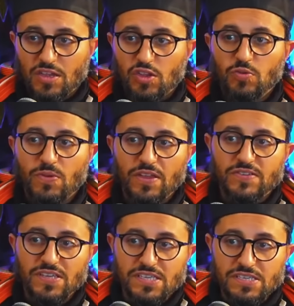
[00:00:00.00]
You may
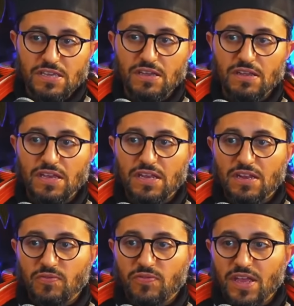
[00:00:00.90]
succeed in
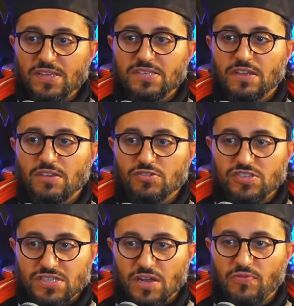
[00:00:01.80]
advancing
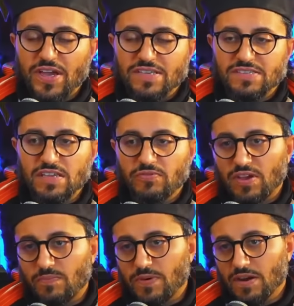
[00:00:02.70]
yourself as the evil
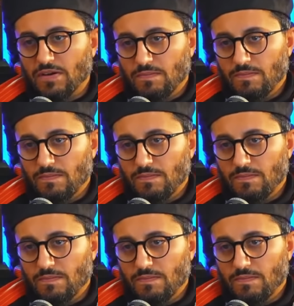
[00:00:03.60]
empire.